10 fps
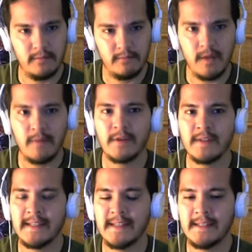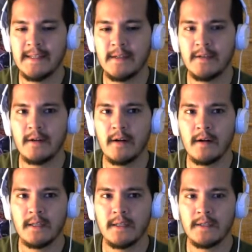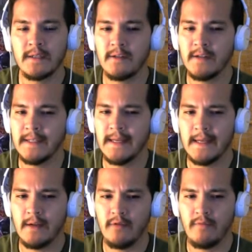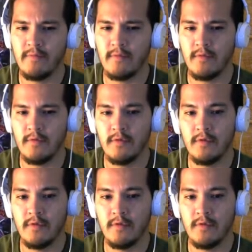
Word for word: Number sixty, Dugaris. So is he gonna go for...